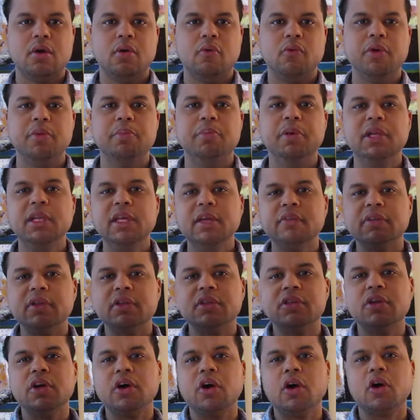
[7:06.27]
We believe
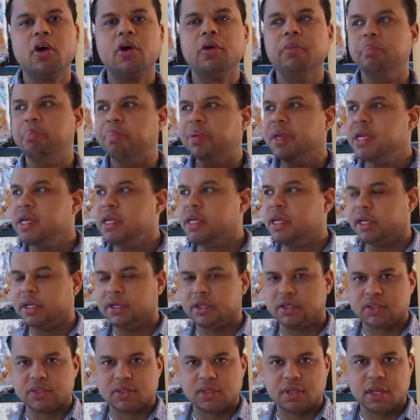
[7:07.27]
that there are
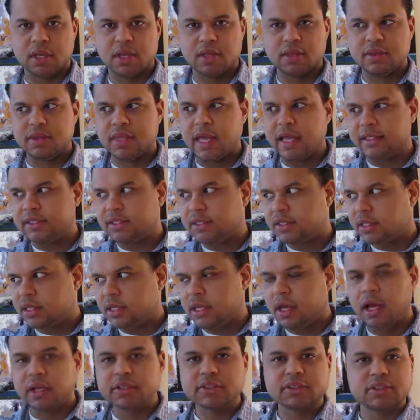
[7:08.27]
beings that
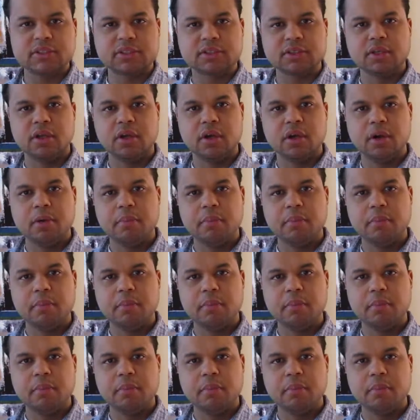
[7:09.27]
see us,